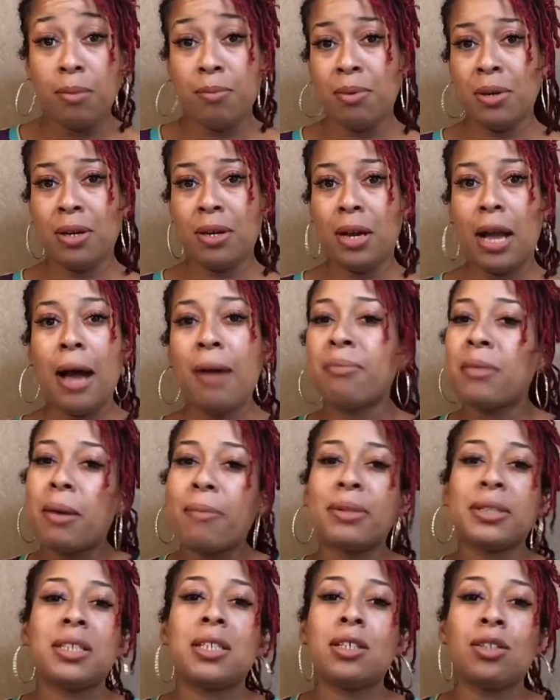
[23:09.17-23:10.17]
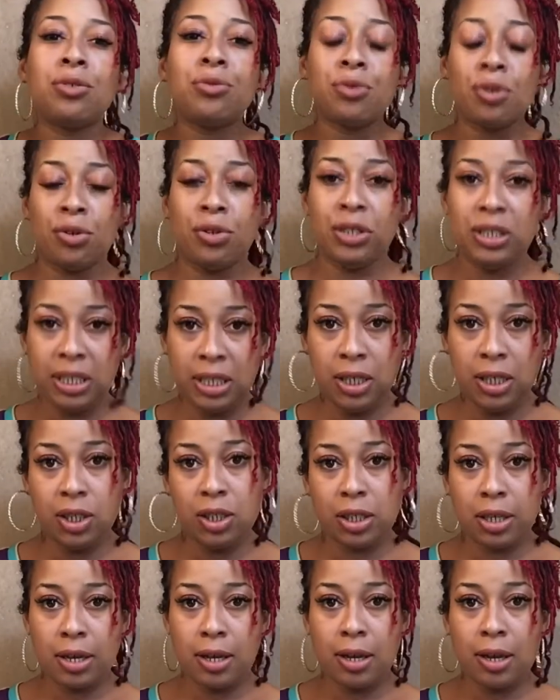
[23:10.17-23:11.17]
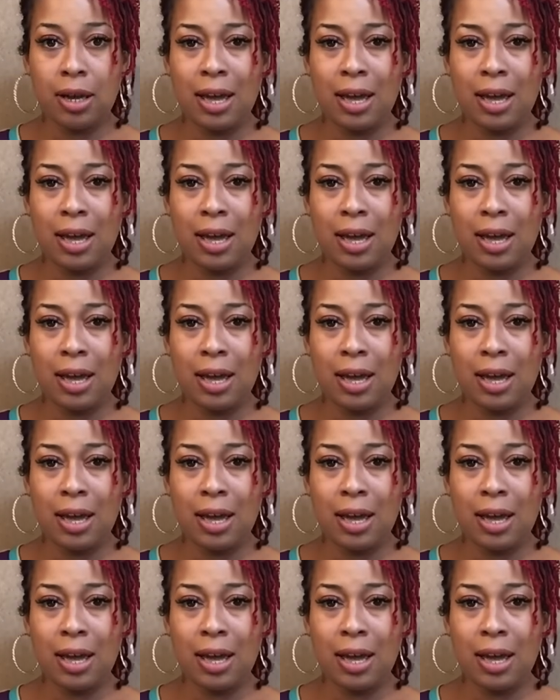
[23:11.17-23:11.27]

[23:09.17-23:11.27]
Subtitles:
But I'm not about to give you no attention.